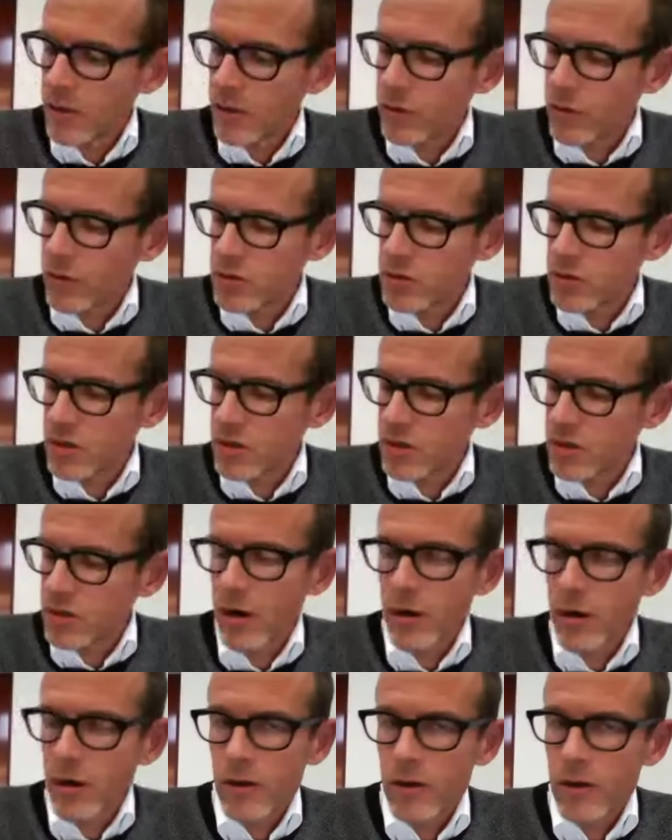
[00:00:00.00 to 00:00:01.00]
Those
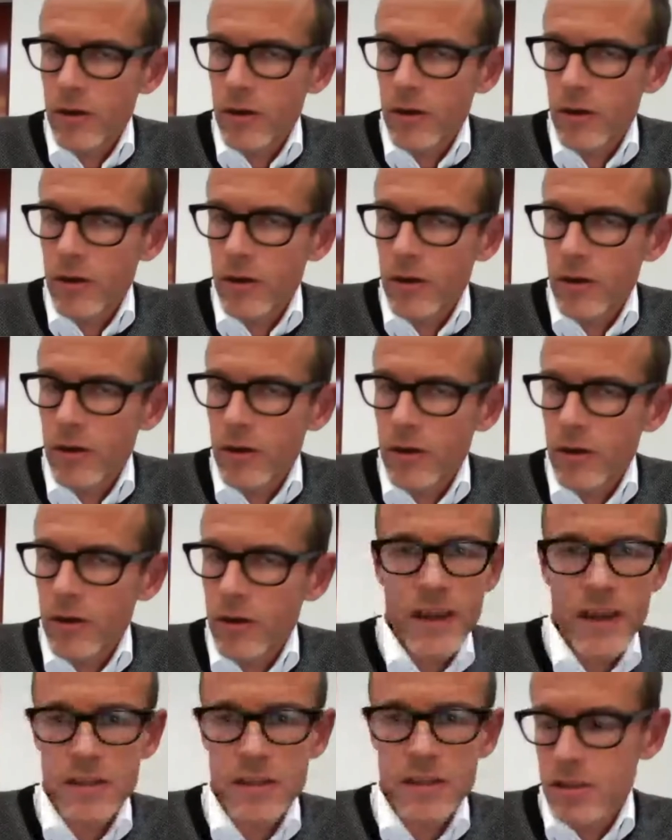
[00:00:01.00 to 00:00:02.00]
are online
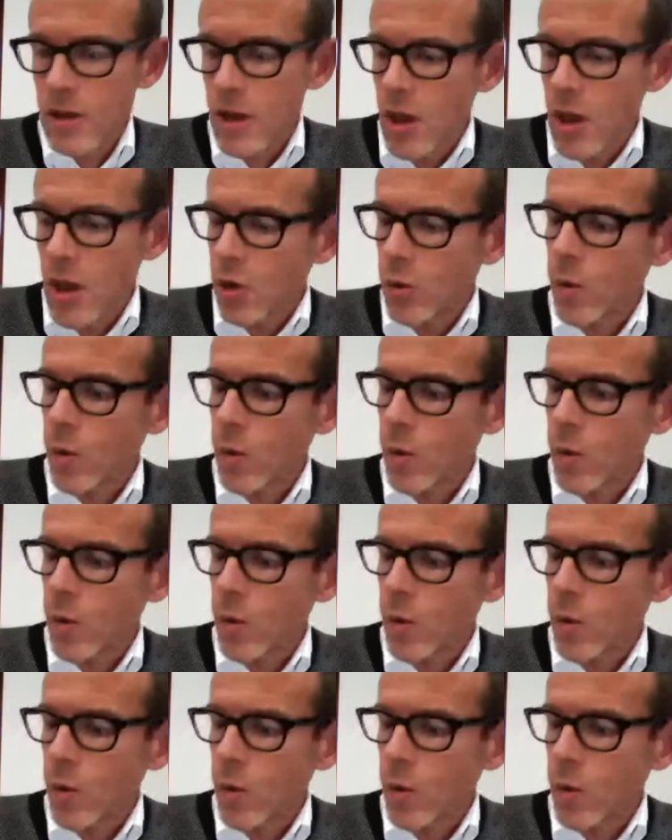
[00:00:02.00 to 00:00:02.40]
events.